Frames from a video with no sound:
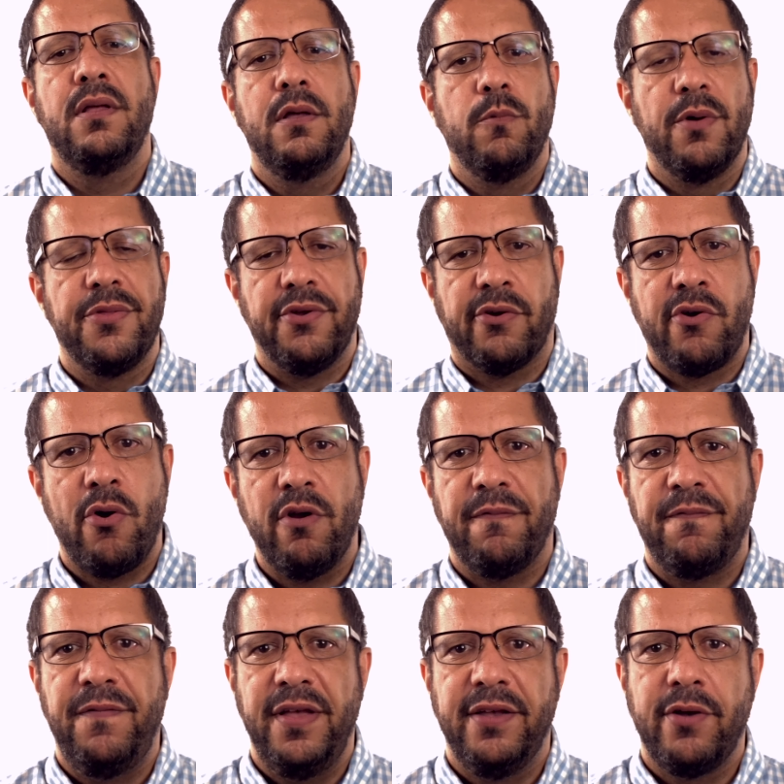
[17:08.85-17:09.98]
With your current
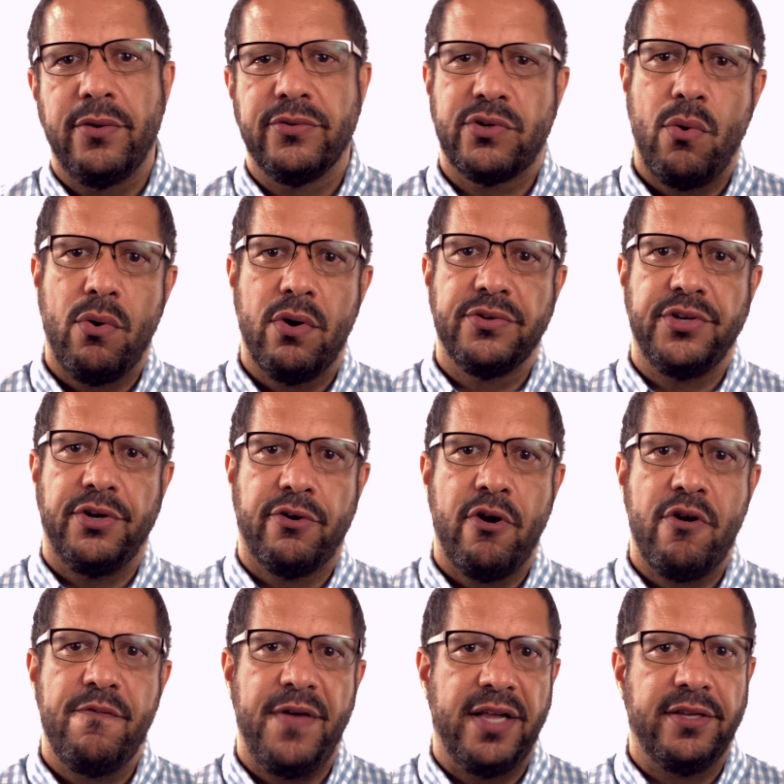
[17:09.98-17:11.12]
FICO scores and
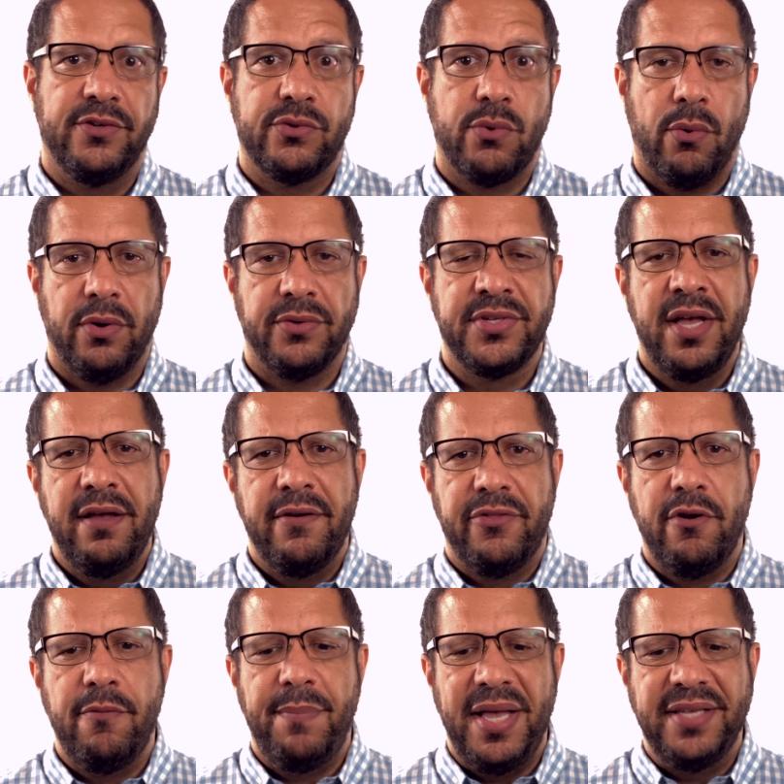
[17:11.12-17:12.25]
current Vantage scores,
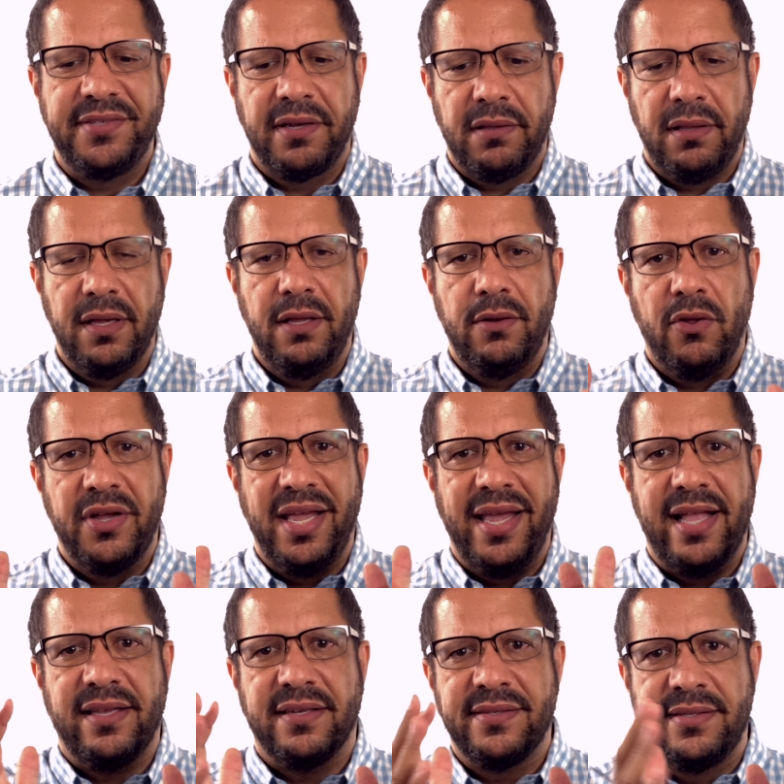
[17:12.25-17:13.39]
they're basically looking
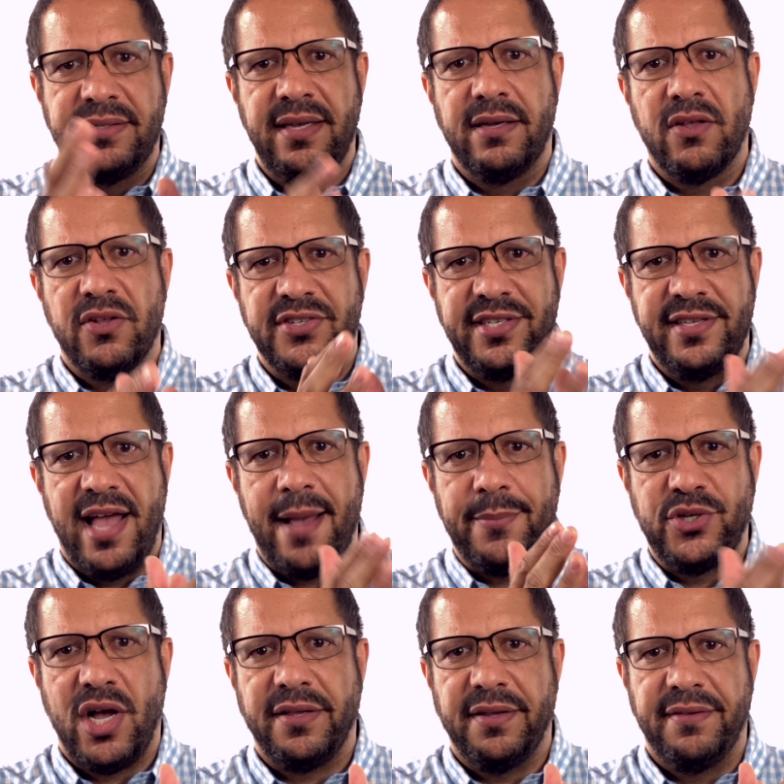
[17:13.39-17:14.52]
at a single
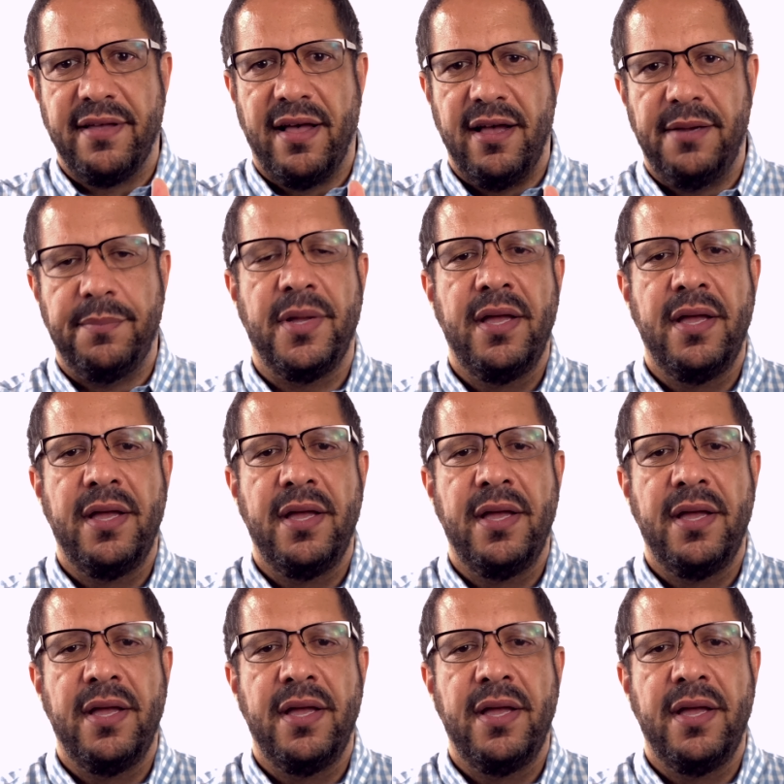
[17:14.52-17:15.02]
snapshot in time.